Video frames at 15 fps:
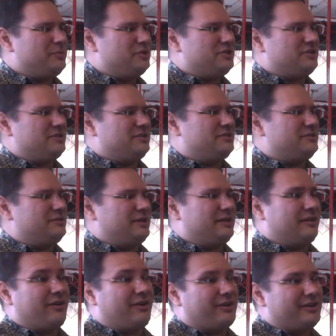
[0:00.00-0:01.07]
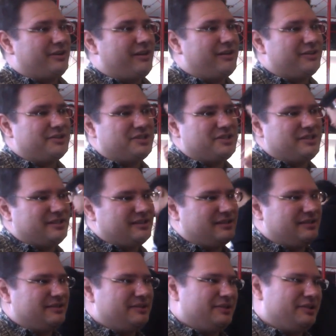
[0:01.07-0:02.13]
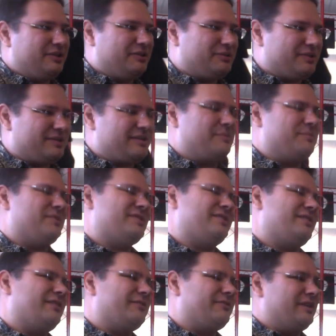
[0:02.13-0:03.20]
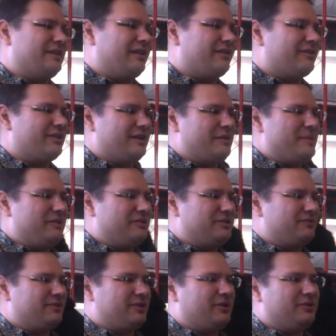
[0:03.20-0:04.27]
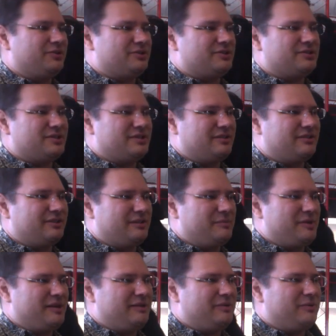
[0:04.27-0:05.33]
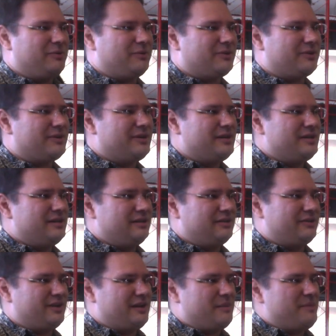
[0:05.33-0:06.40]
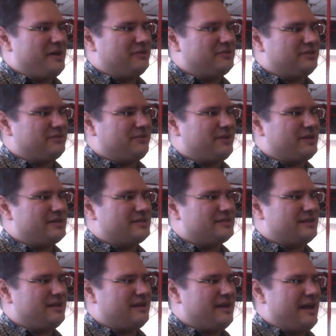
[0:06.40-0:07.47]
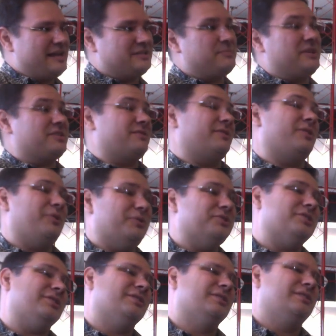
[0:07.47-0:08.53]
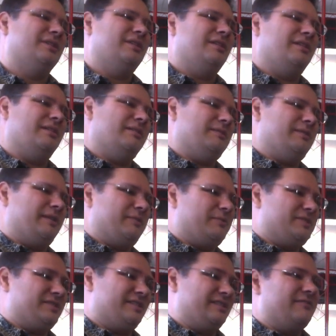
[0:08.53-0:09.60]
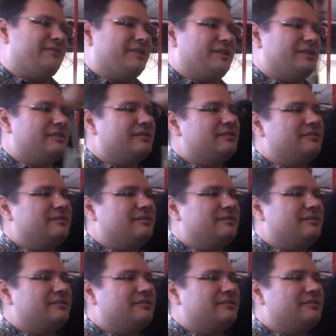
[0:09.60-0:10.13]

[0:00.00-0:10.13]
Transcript: push into like an archaeology type of stuff, and learning about different cultures and learning about different aspects of a culture and like what's significant.